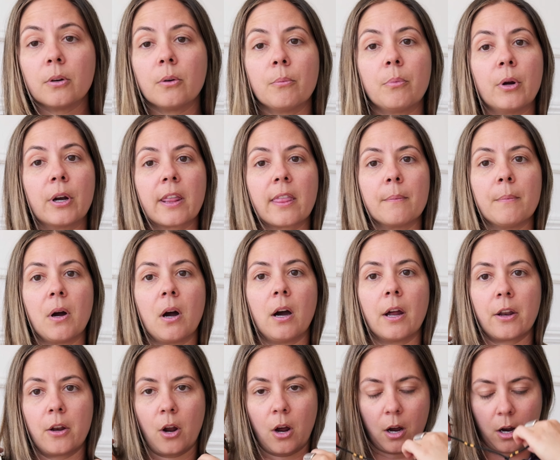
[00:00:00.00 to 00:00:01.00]
putting them
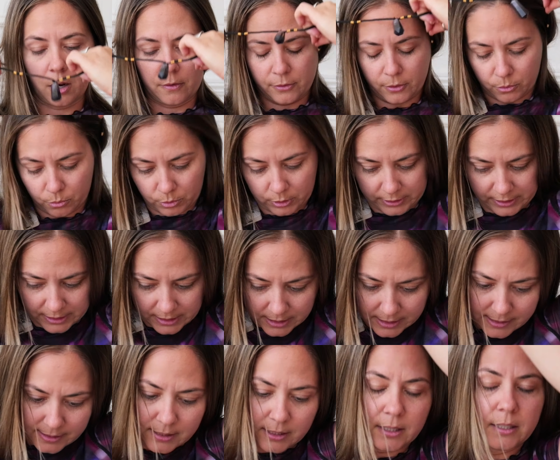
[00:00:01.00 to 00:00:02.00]
on and off really
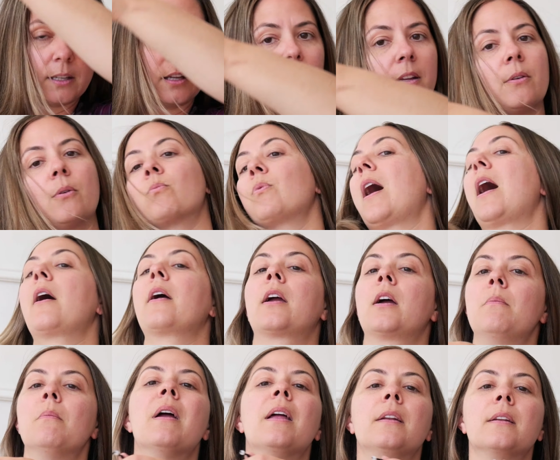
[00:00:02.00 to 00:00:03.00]
easy
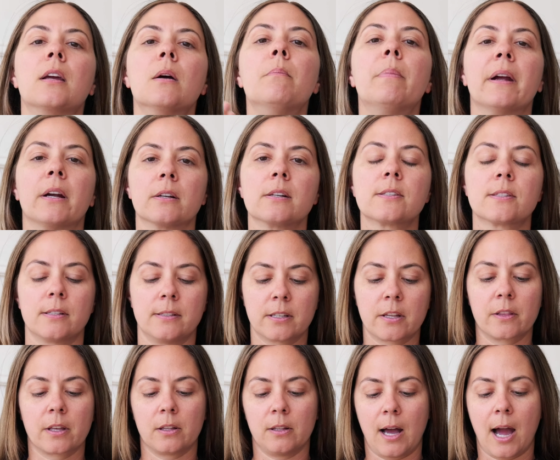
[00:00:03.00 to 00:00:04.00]
in comparison to
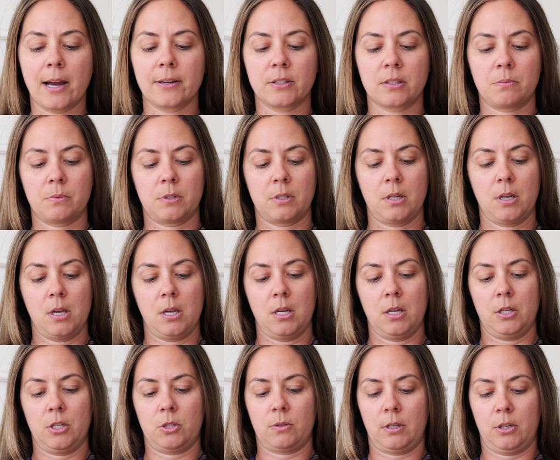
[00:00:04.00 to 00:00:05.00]
the clasps.
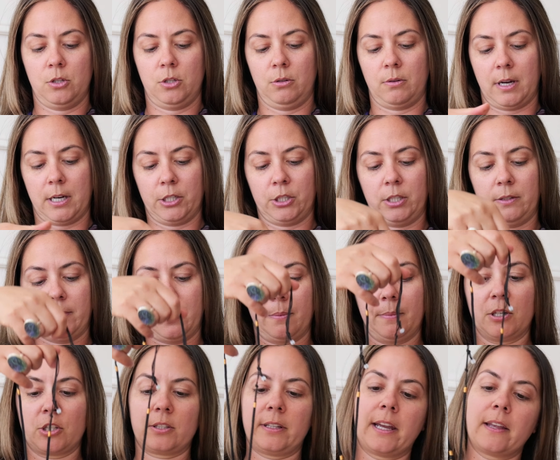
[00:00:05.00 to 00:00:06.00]
So I do actually very
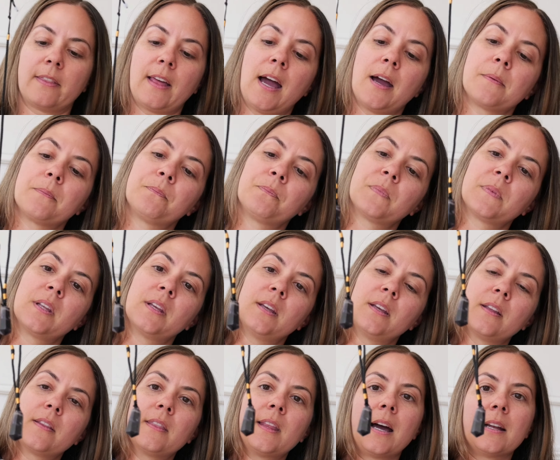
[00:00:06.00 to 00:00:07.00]
much like that.
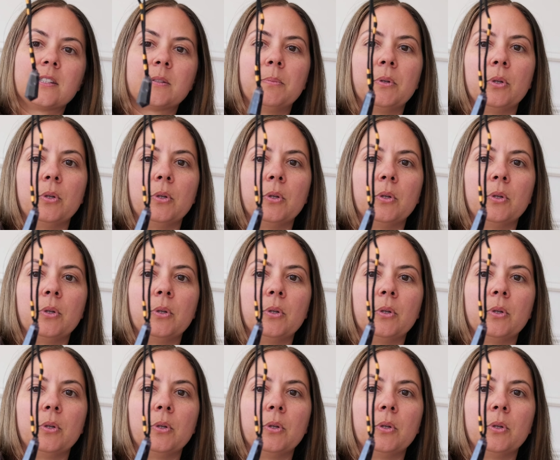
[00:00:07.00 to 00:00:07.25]
That's